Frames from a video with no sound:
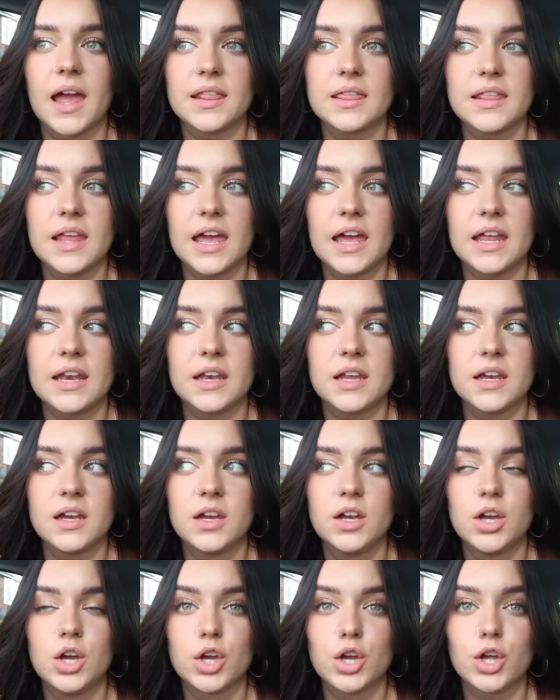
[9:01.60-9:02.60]
and then
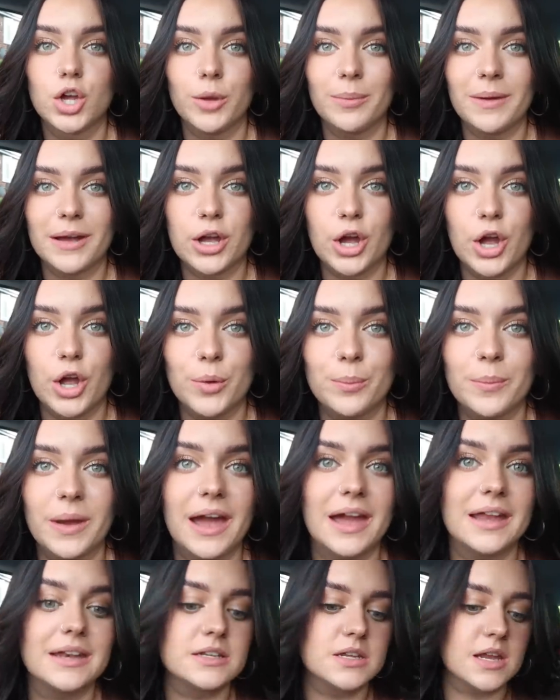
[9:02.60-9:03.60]
go back home
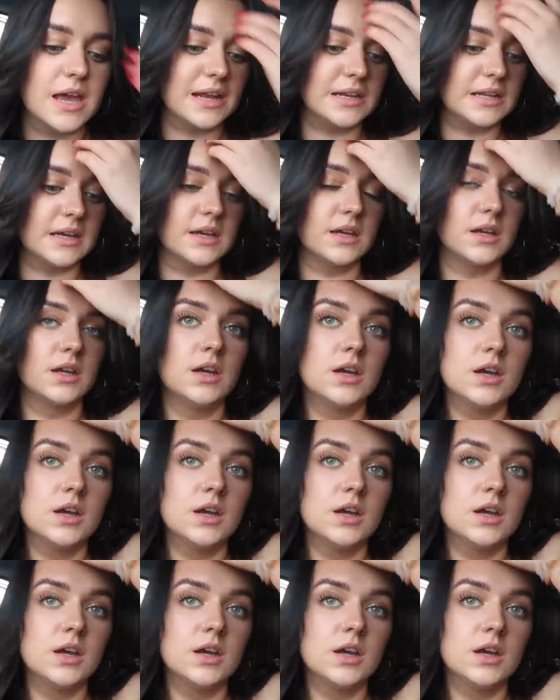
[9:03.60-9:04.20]
and edit.